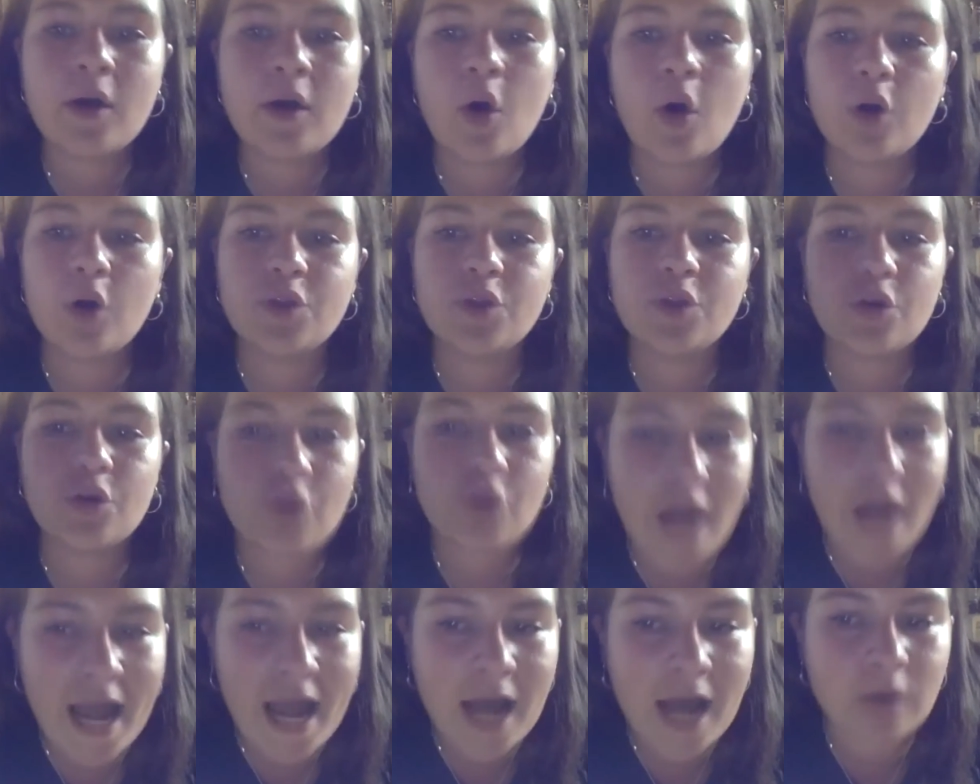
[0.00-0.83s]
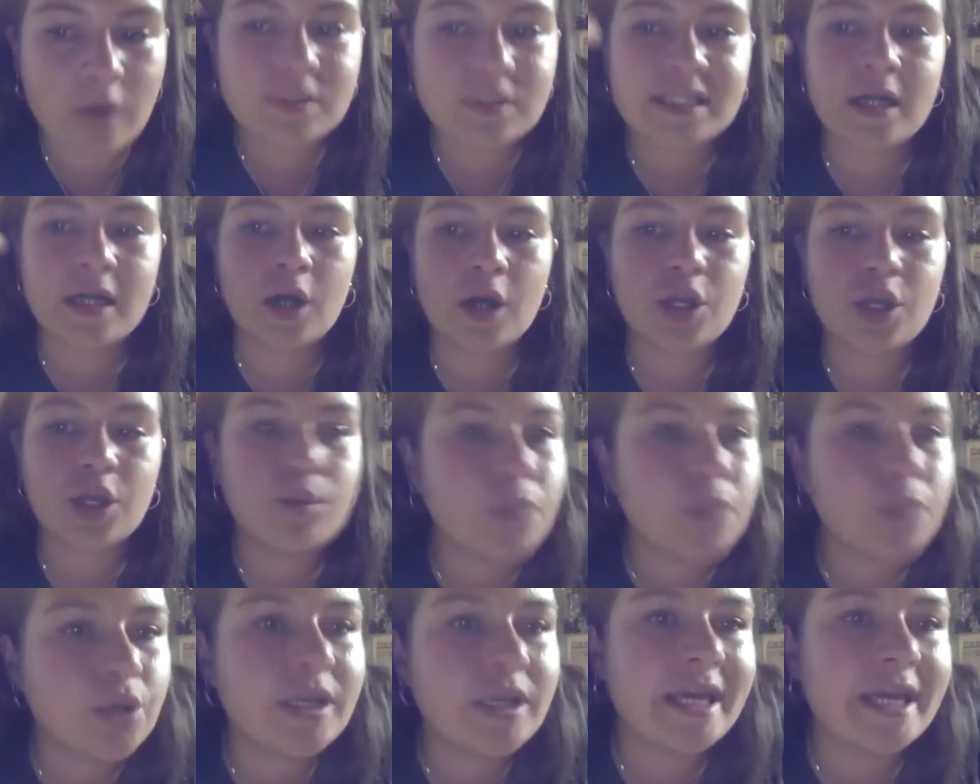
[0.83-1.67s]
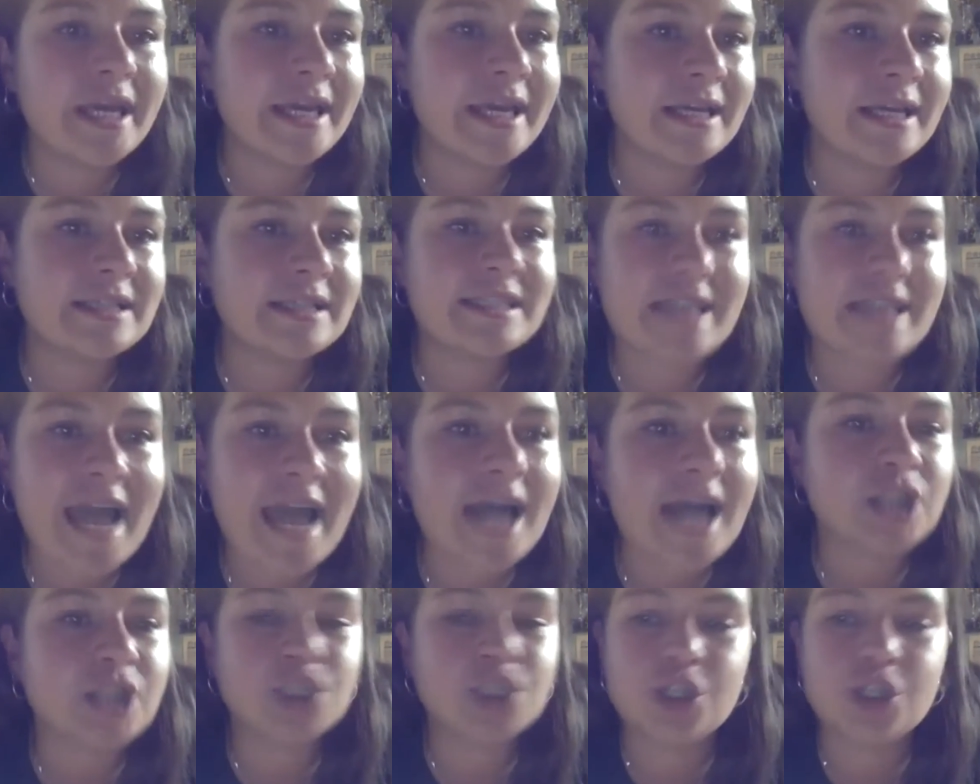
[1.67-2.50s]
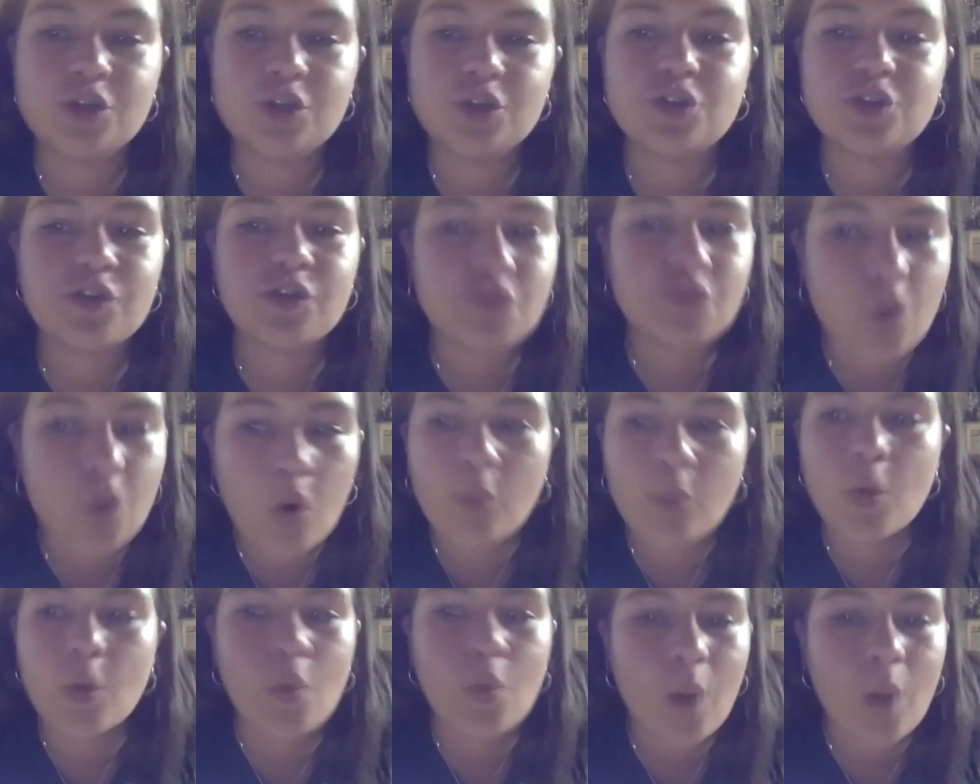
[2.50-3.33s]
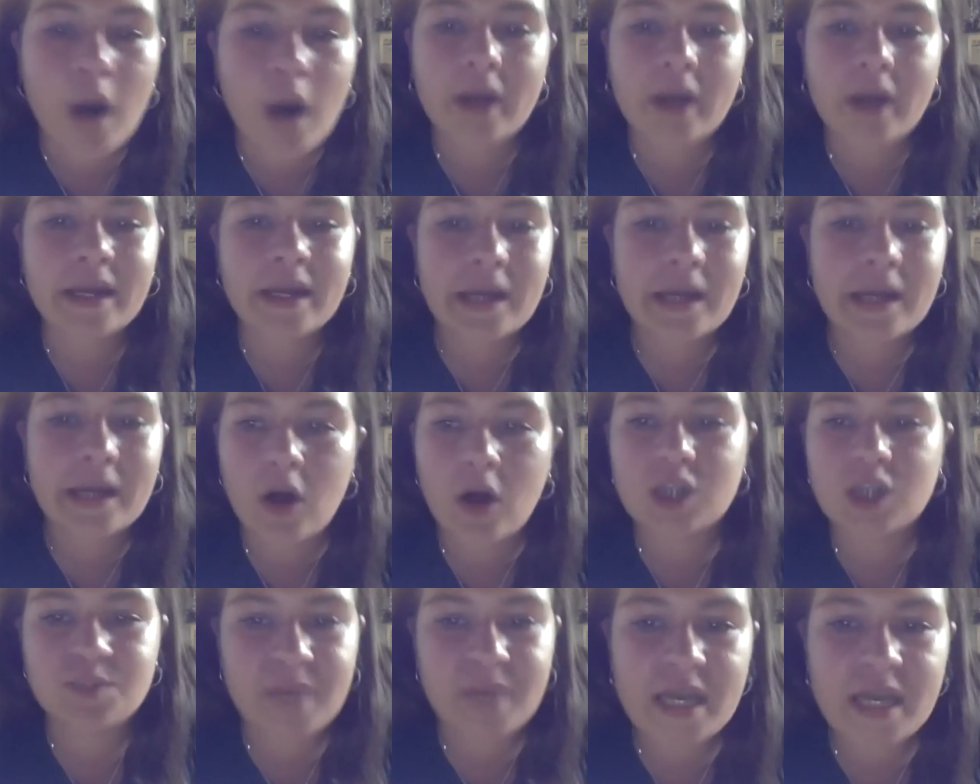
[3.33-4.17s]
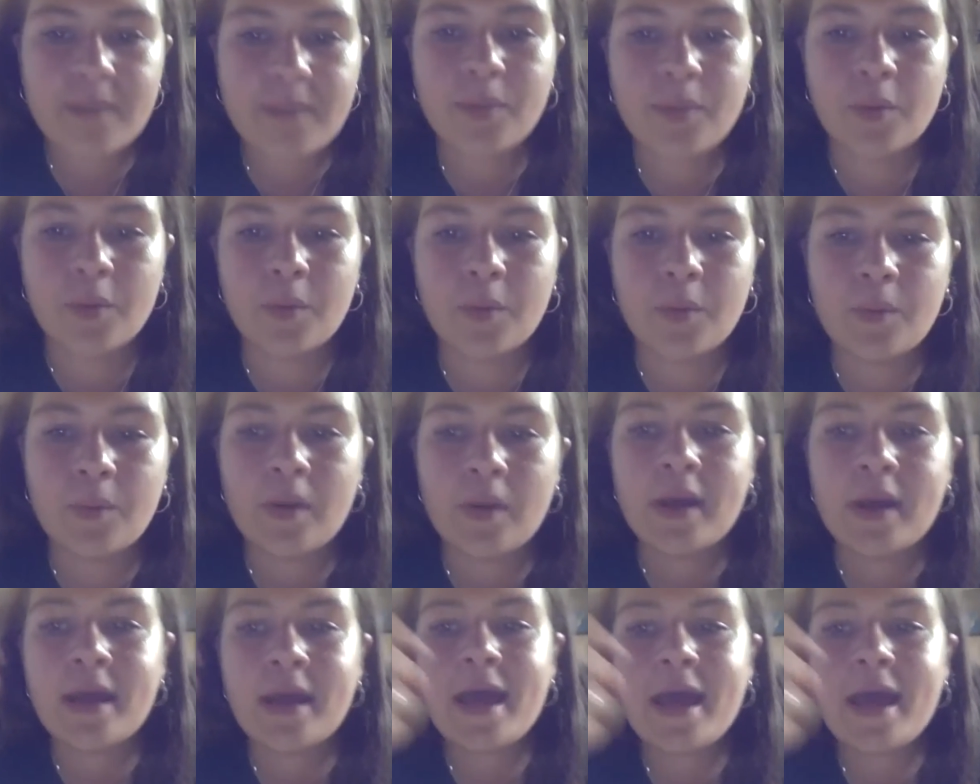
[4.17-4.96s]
on the ground, in our communities, the attitudes of normal working class people,